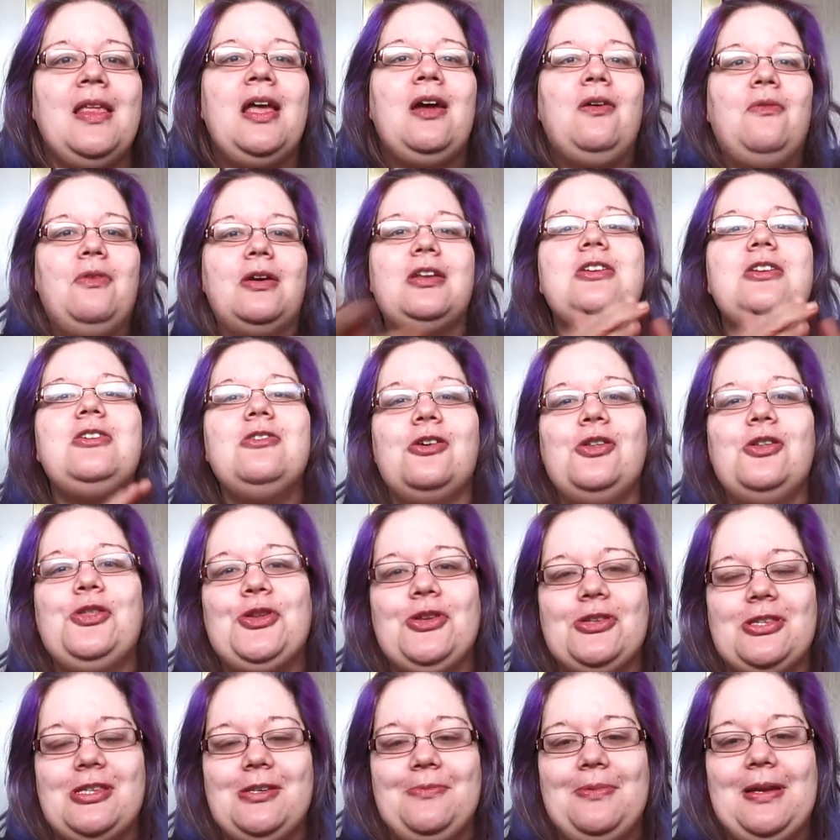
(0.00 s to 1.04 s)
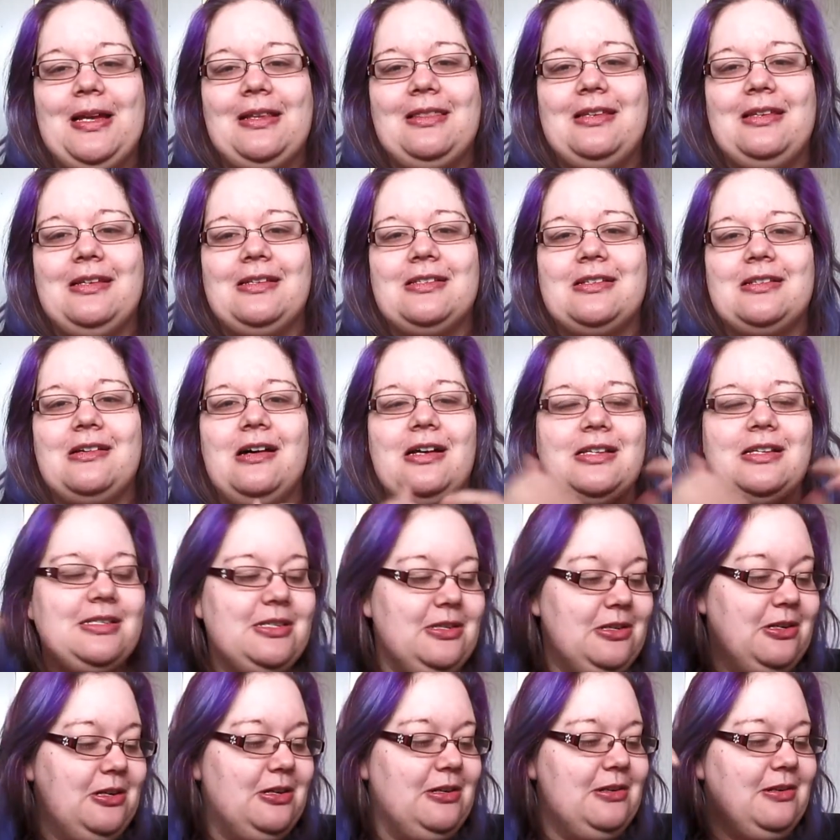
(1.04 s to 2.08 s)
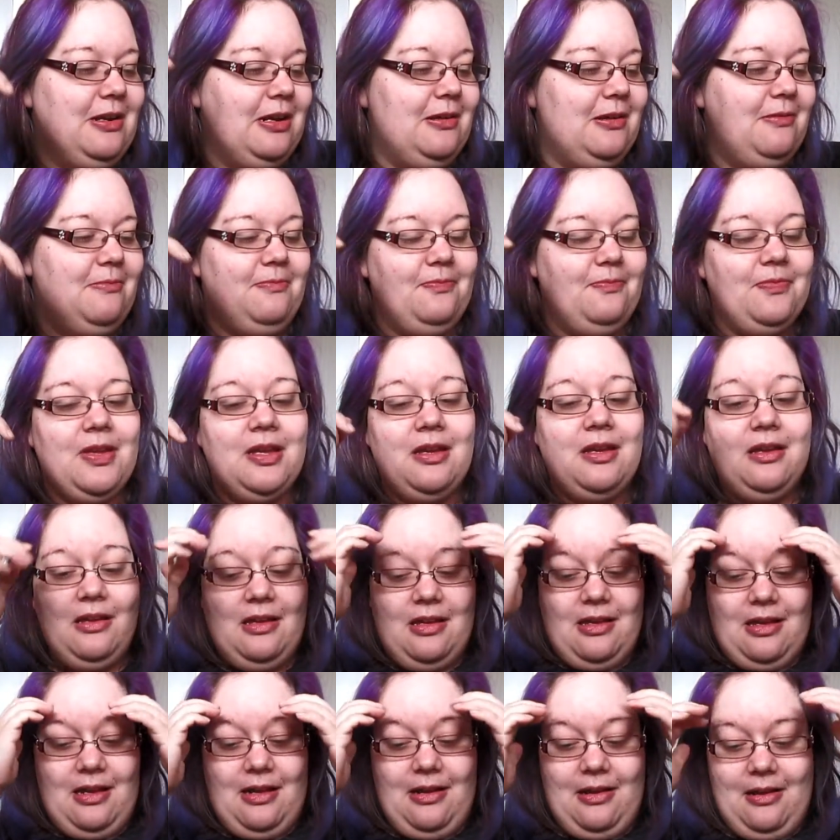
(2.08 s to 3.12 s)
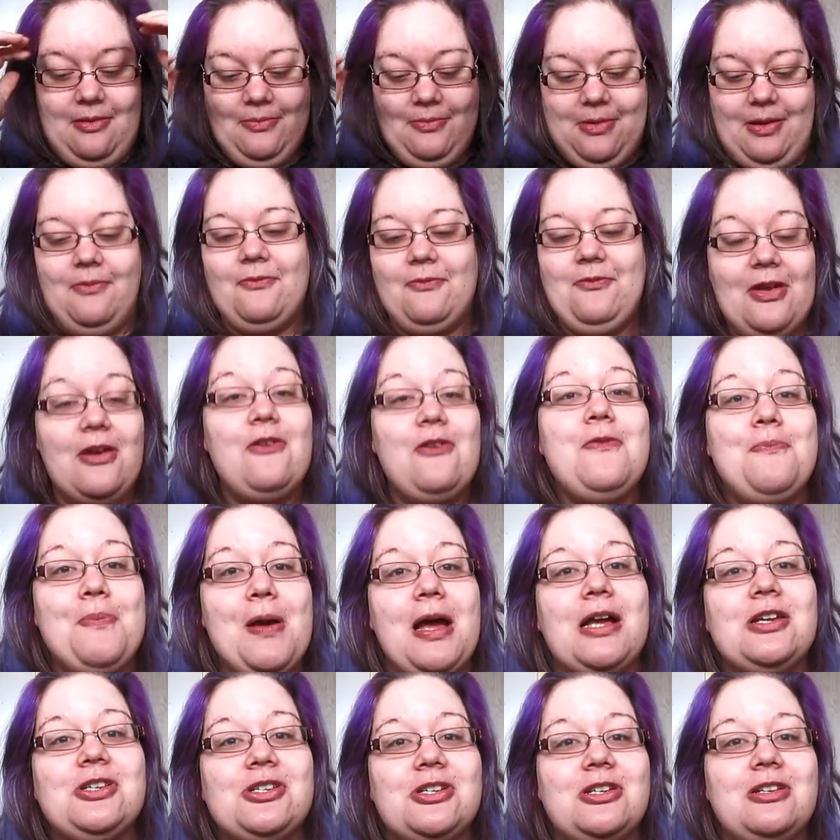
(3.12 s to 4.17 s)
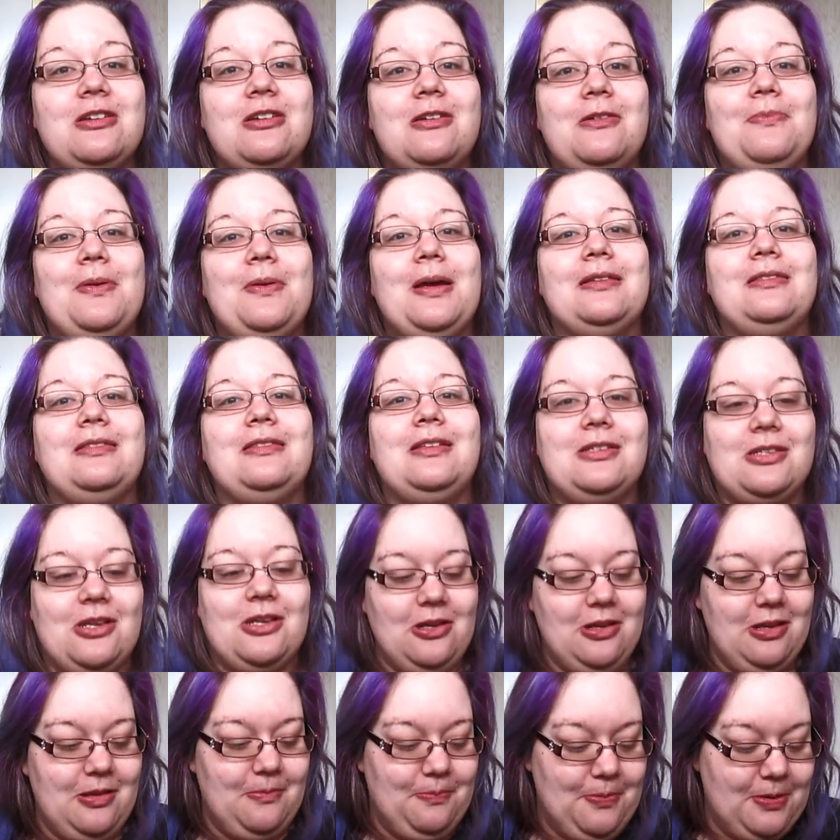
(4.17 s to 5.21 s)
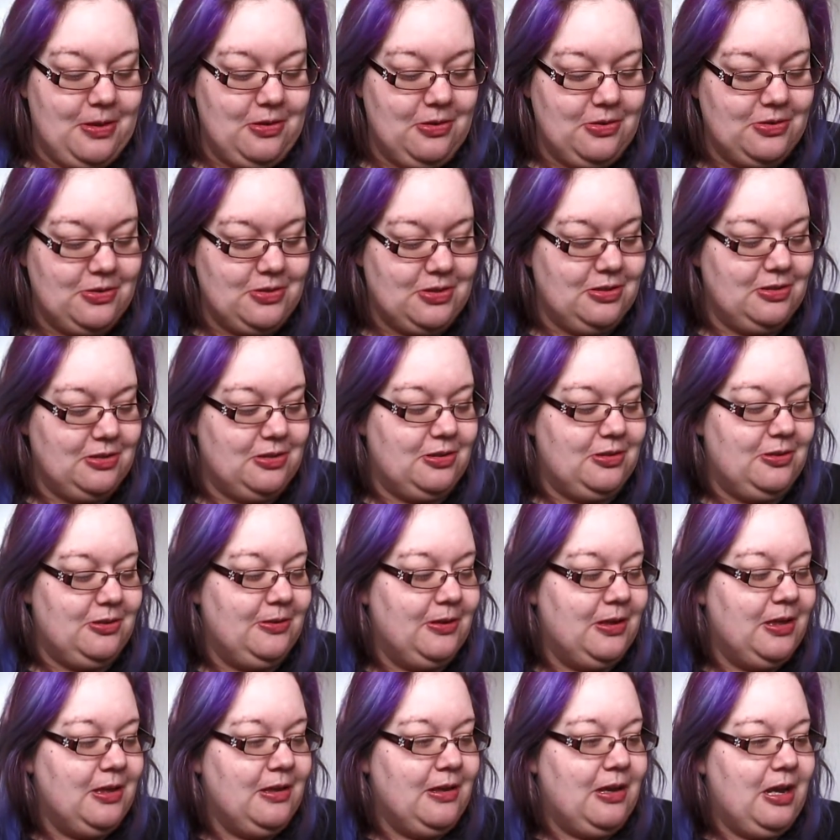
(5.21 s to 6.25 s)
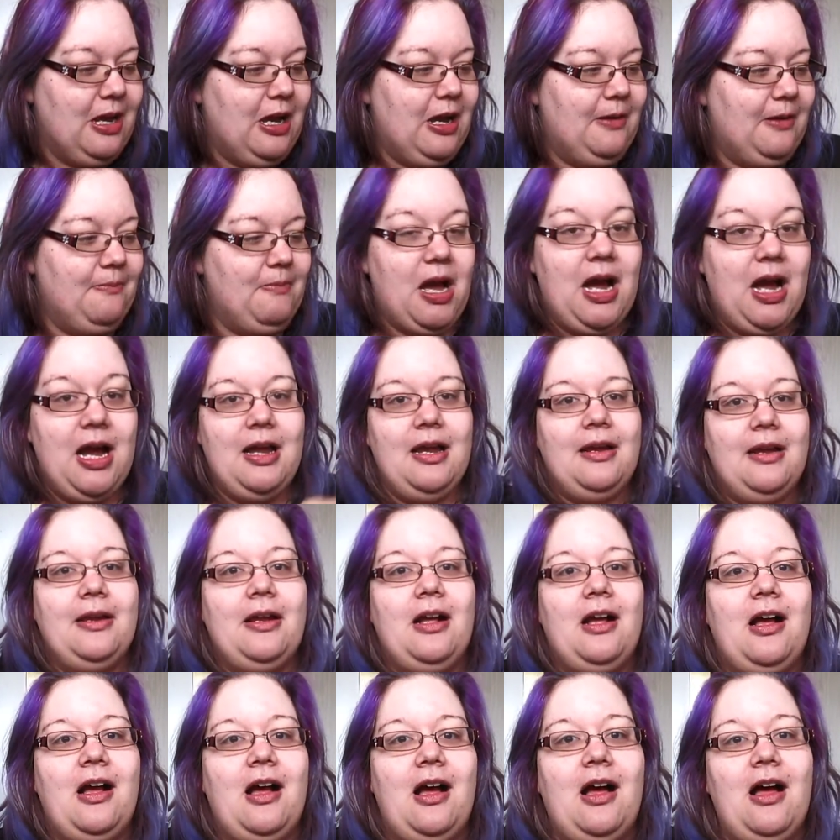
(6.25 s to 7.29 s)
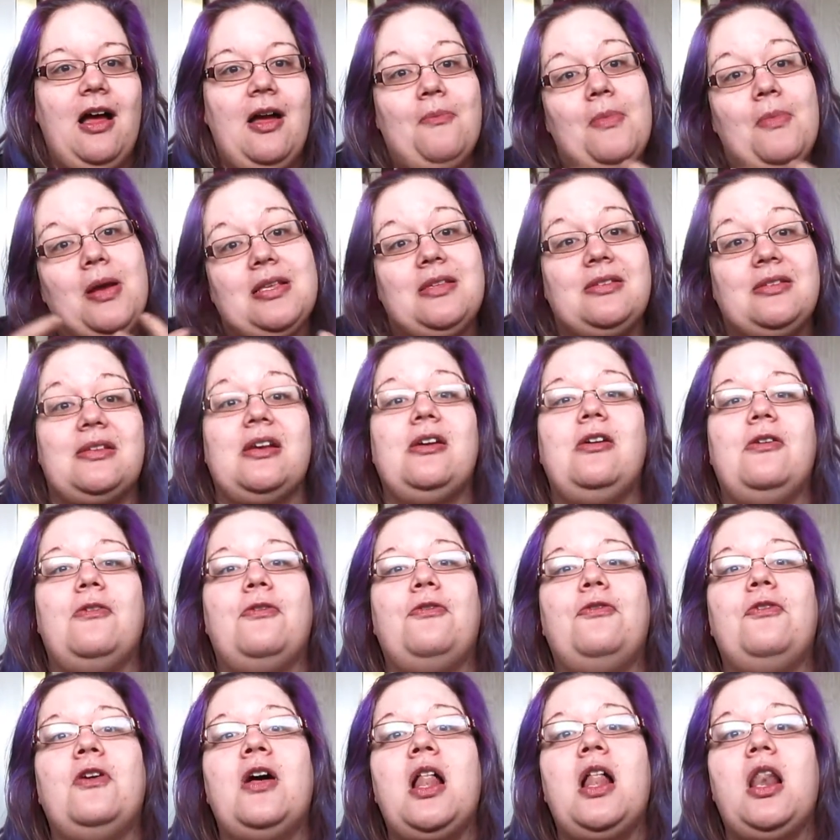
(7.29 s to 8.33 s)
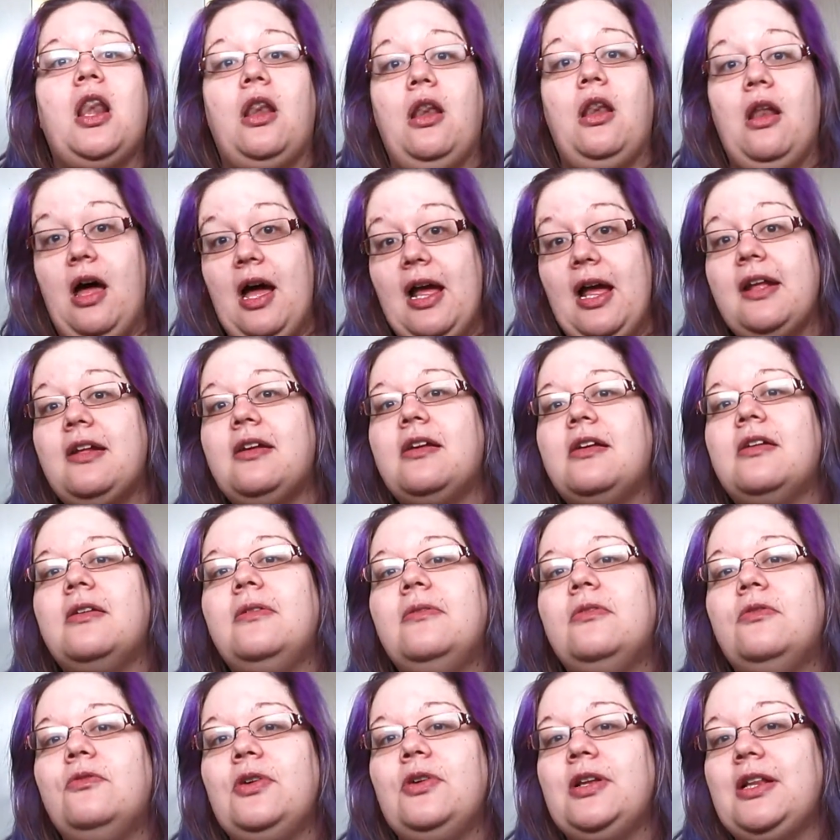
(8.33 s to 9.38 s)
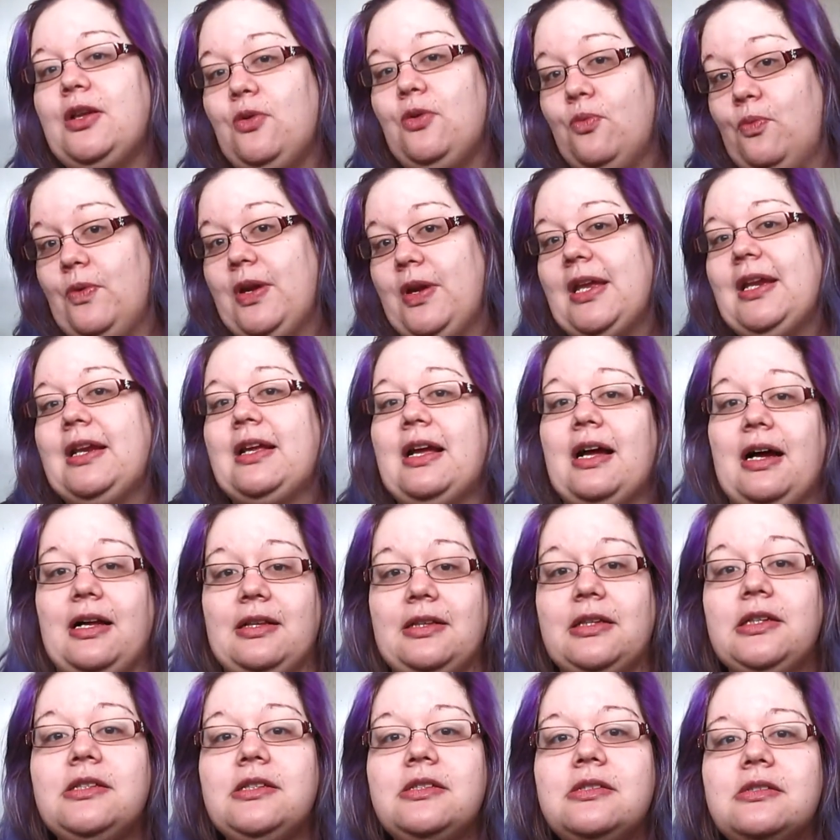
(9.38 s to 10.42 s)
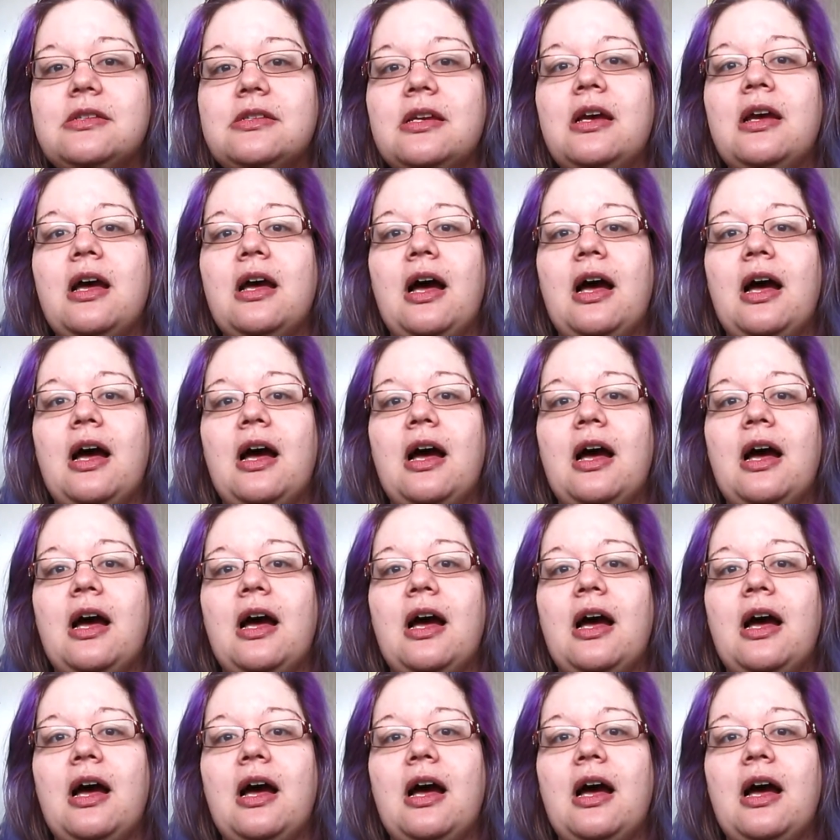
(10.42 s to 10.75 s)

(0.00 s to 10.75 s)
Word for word: What are your thoughts about this, guys? You know, um, I'm, I'm very passionate about this only because, you know, um, I, I myself like really weird colors.